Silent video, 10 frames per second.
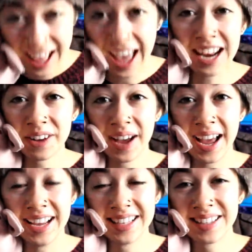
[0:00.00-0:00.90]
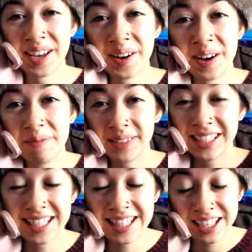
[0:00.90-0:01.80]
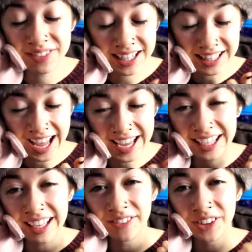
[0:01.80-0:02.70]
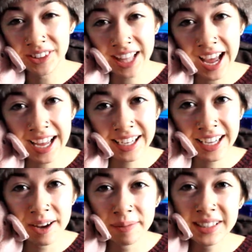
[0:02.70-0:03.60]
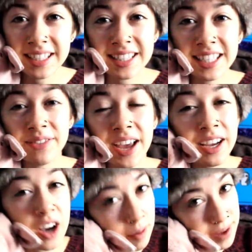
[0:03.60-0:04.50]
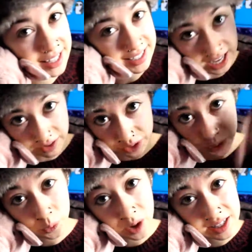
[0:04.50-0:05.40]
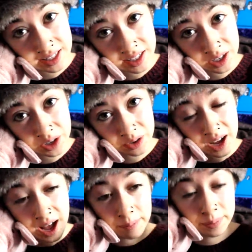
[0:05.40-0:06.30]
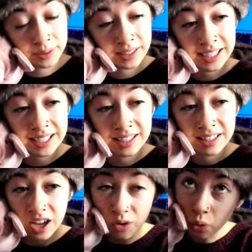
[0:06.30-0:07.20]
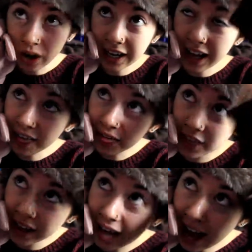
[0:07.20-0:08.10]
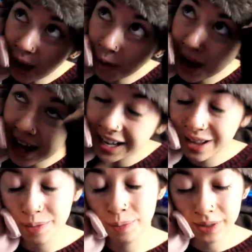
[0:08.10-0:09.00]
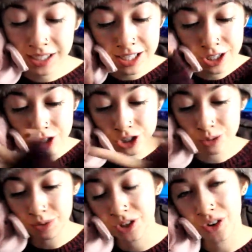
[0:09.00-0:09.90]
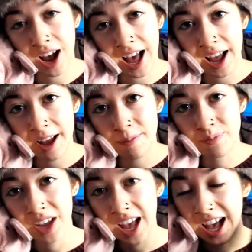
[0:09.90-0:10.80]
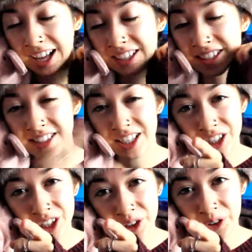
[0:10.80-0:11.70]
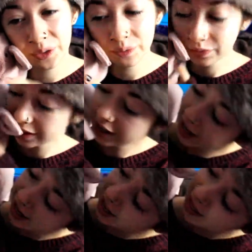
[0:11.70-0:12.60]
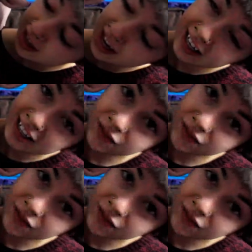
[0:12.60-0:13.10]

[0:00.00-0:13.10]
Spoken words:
Anyway, so please leave a like if you like. Please leave a comment if you want to. Please ring the cowbell and please subscribe. And I'll see you in the next